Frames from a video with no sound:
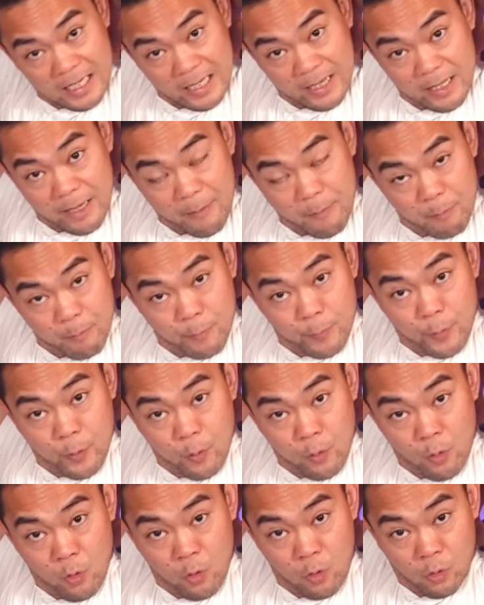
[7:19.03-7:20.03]
then
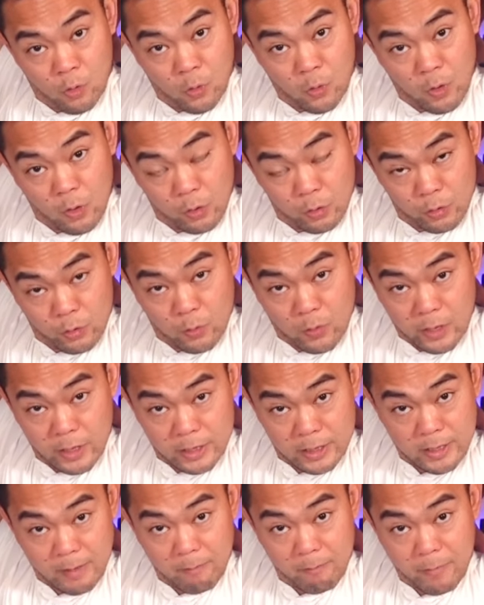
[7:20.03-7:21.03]
pull
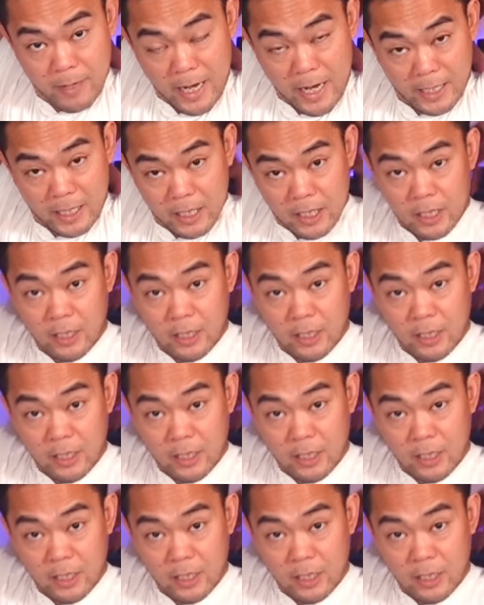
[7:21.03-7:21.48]
towards the back.